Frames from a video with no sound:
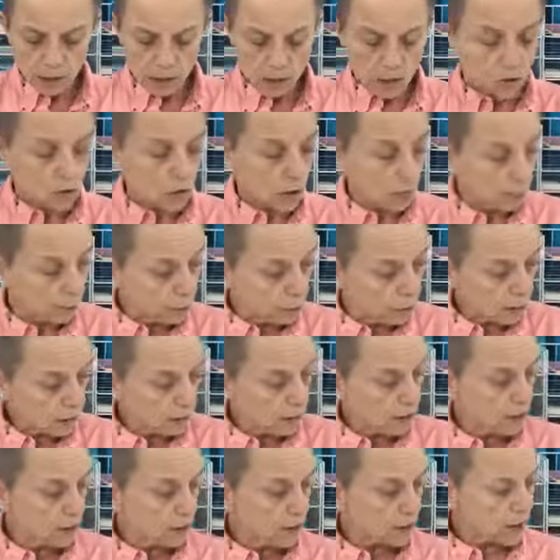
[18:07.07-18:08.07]
So I put it
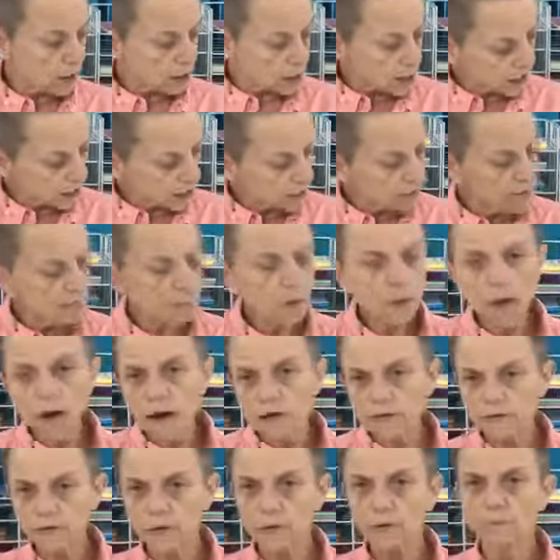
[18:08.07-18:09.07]
in there and I said, give me
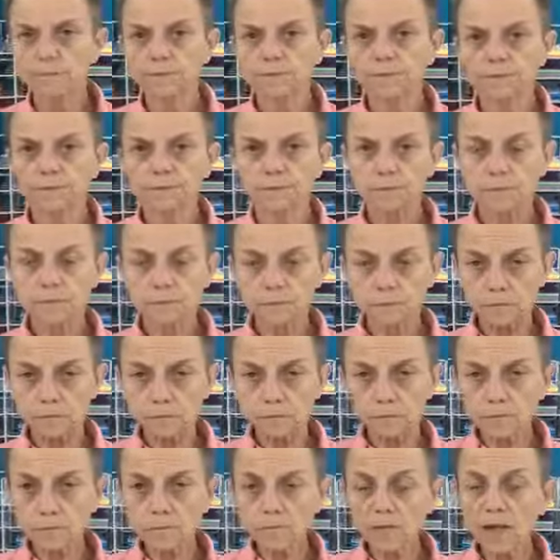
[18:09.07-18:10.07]
craft foam.
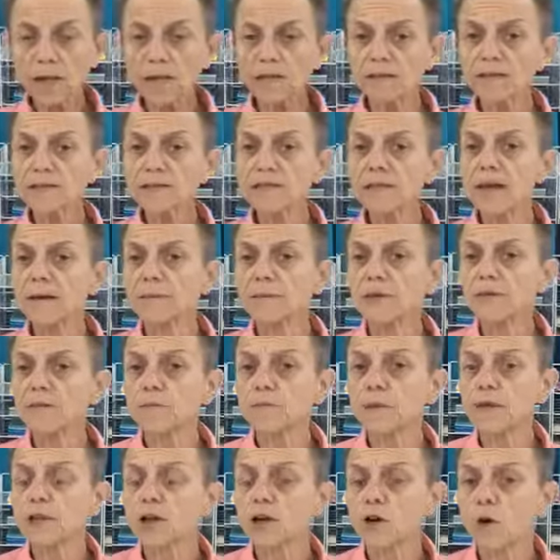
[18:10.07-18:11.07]
This time give
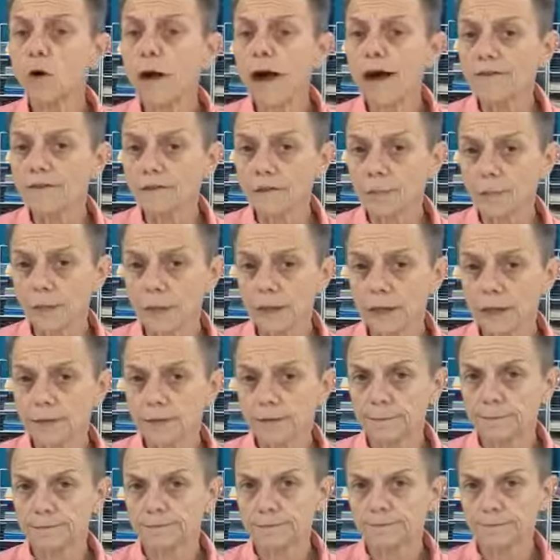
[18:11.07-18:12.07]
me the craft blade.
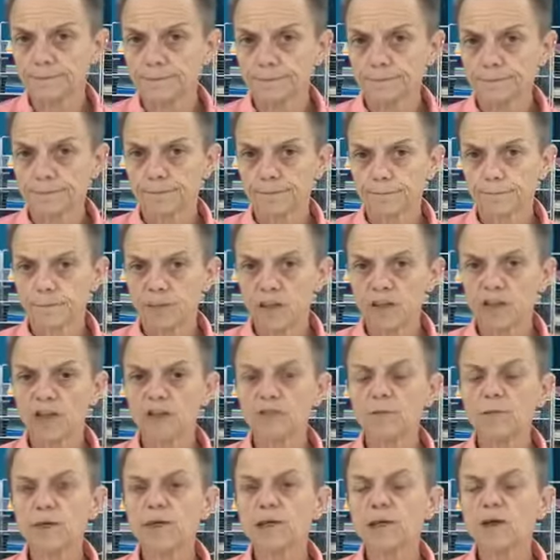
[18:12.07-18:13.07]

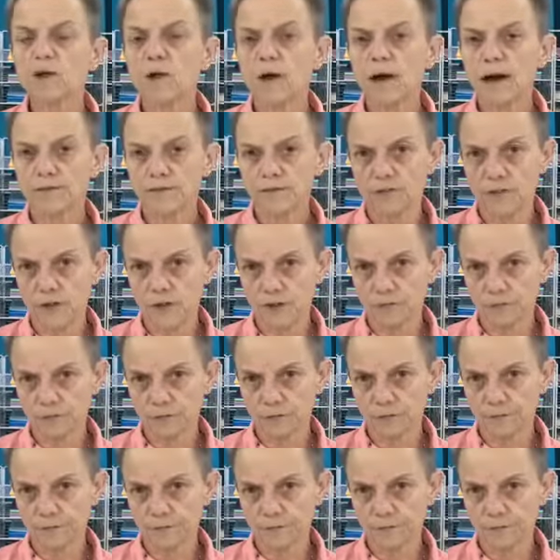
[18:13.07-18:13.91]
Give me the craft knife.